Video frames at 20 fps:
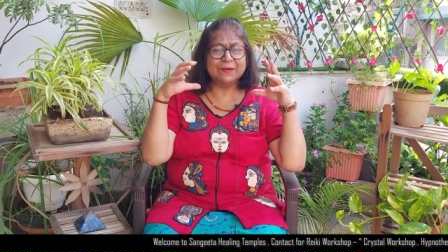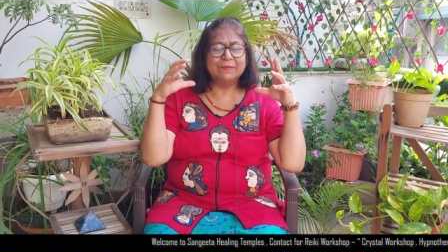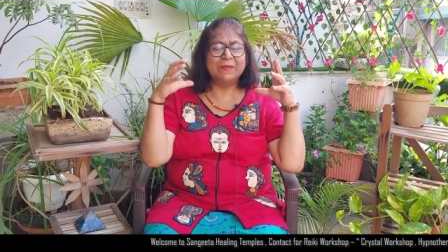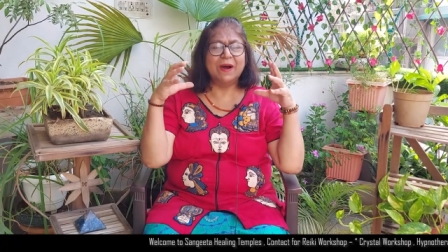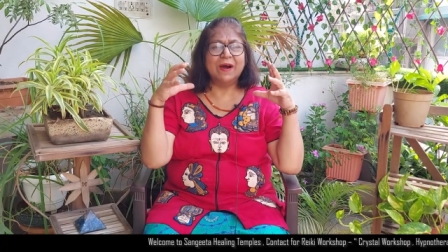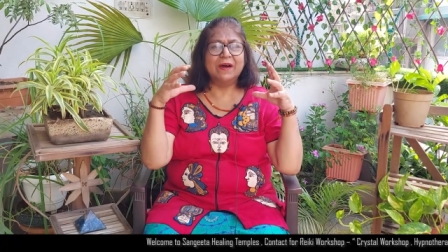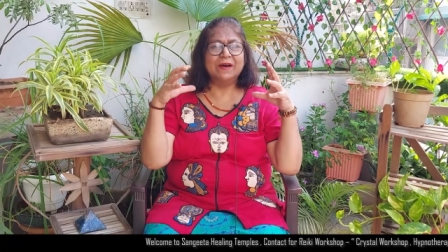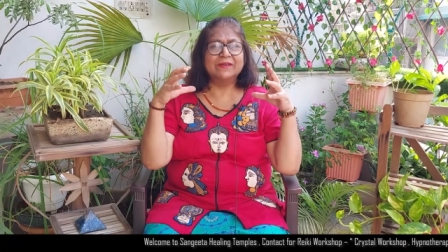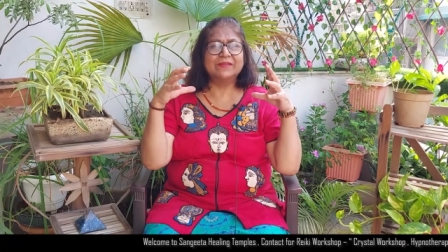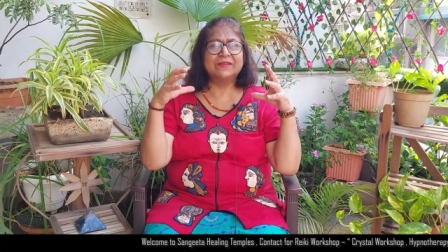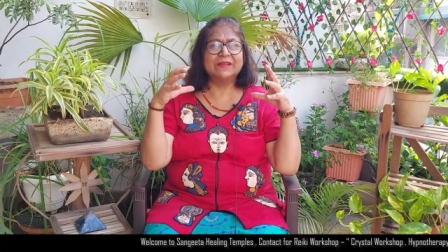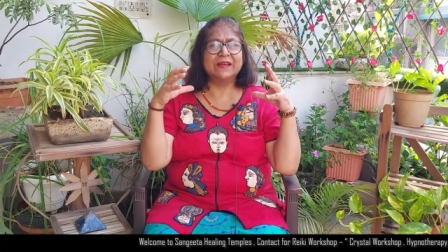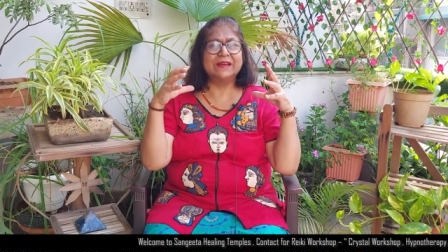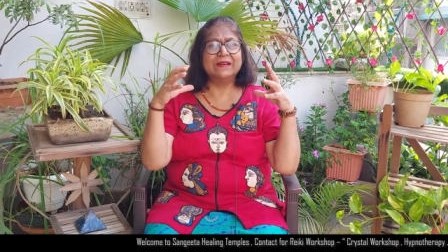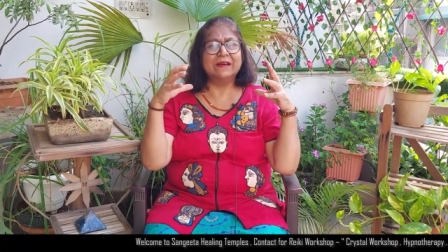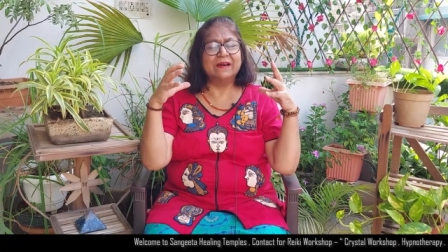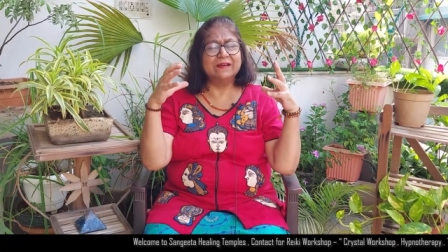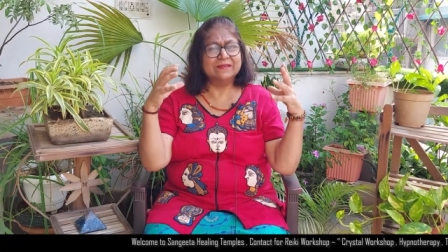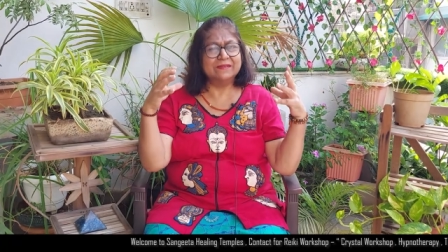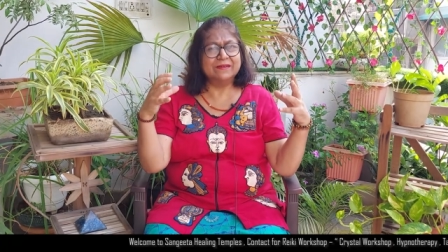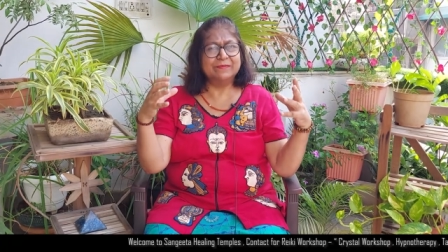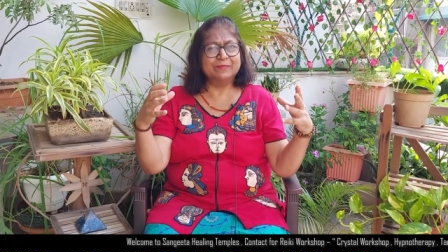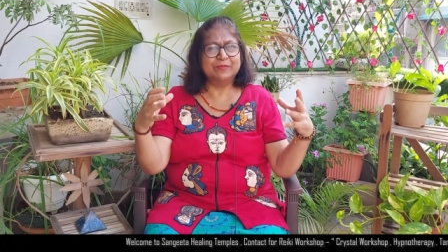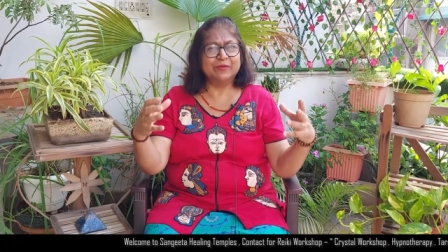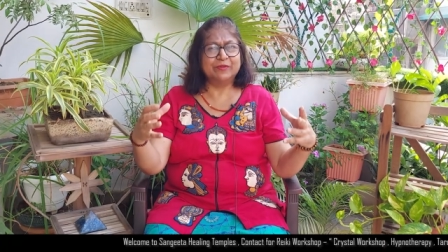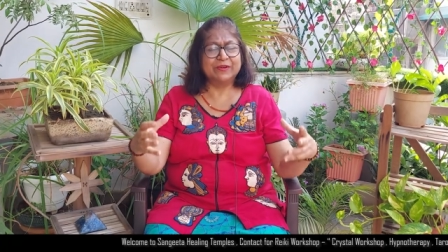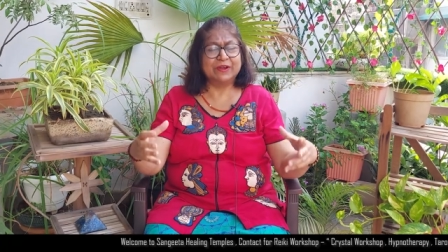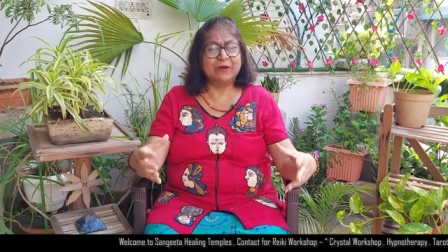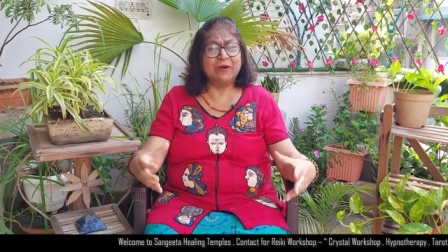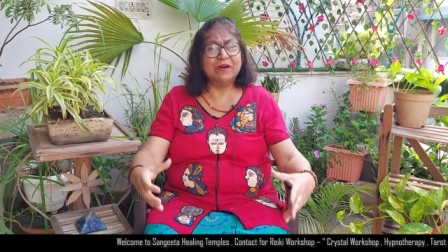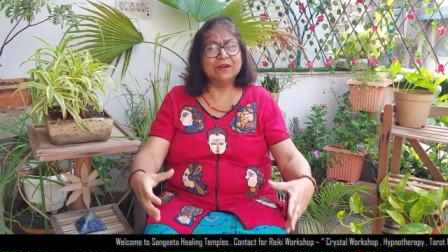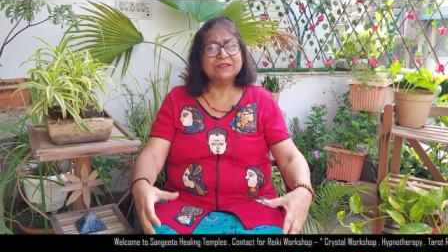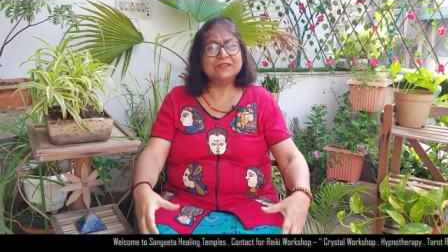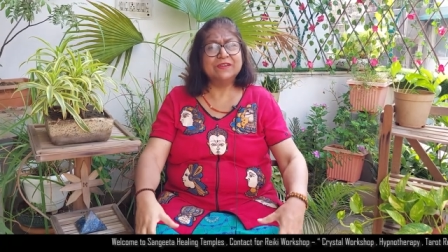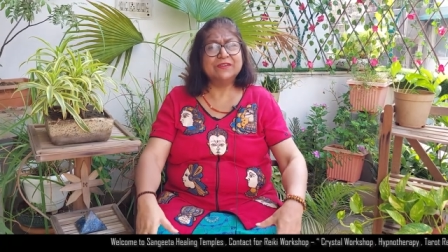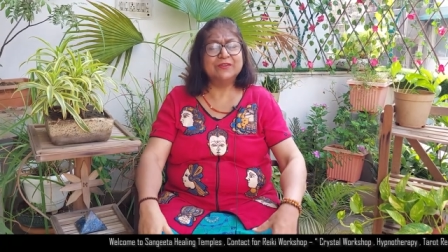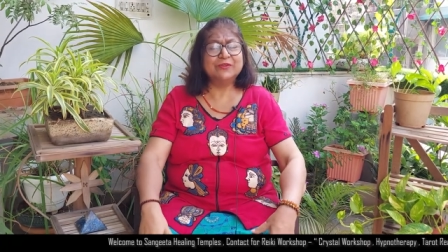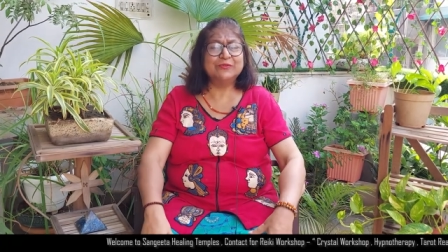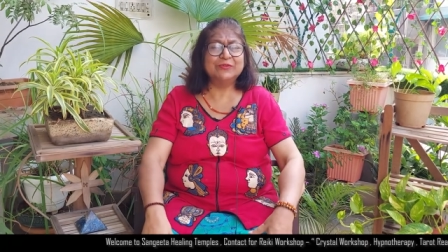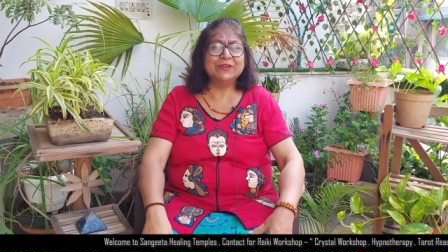a mask and other
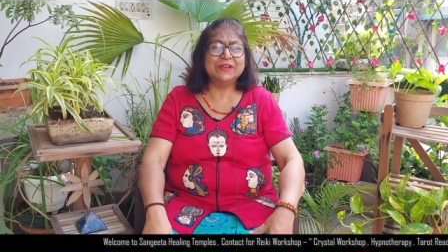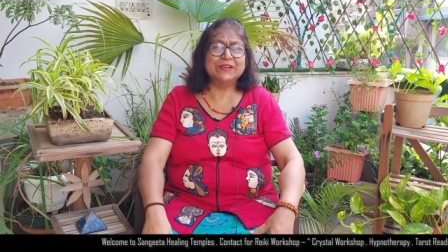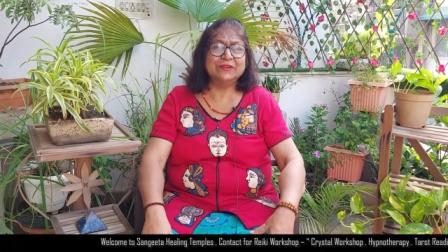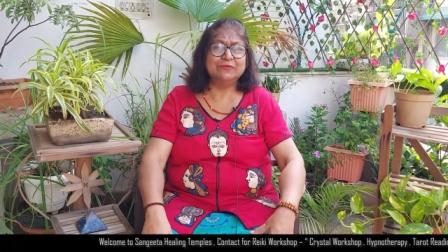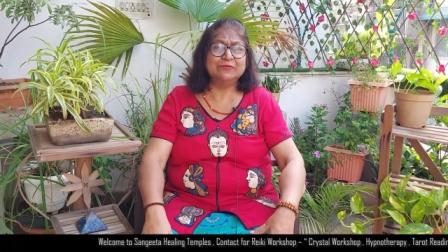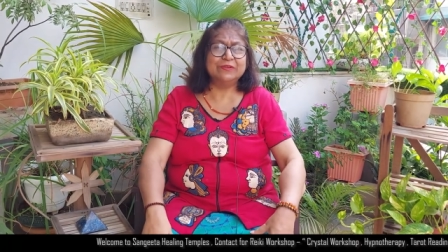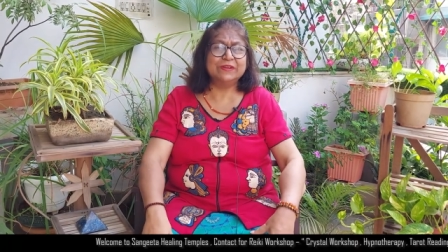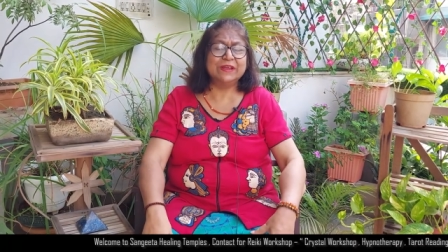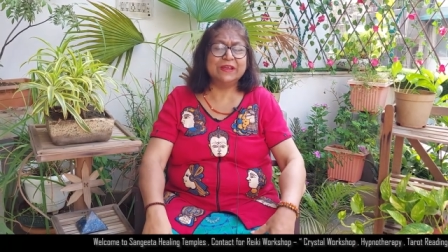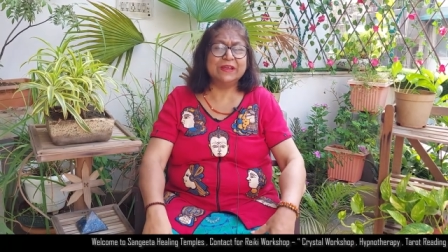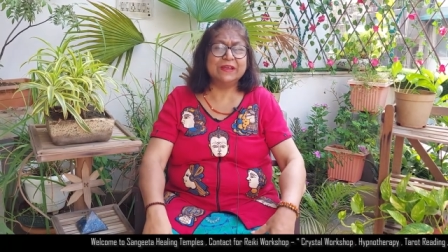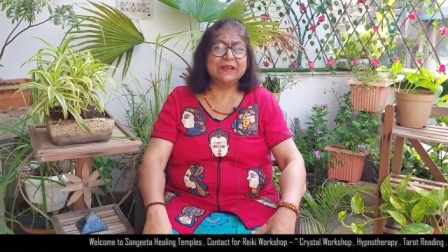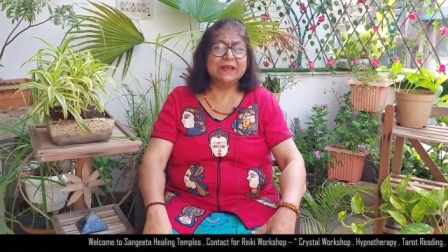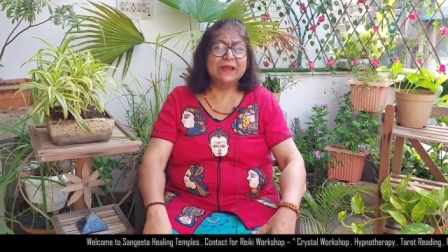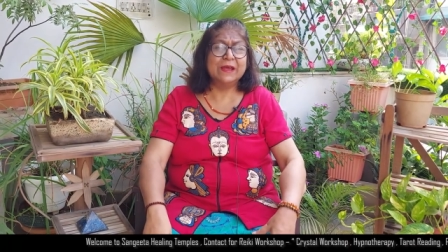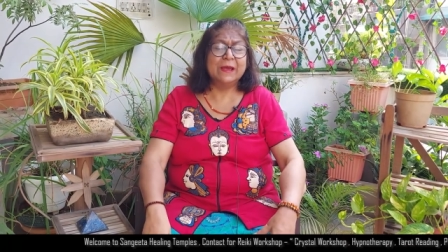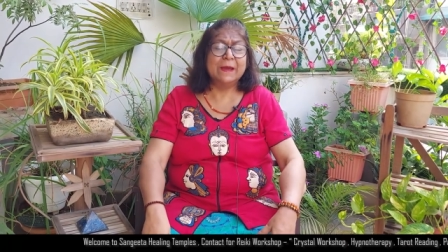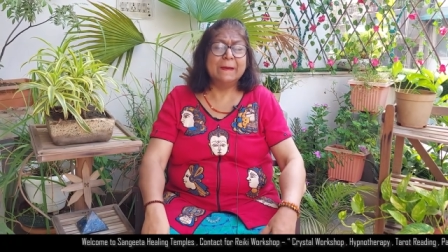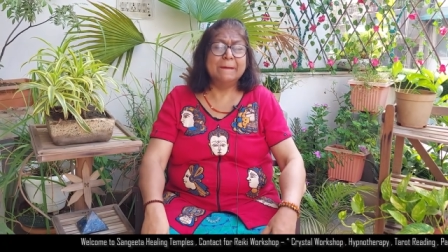precautions you need to take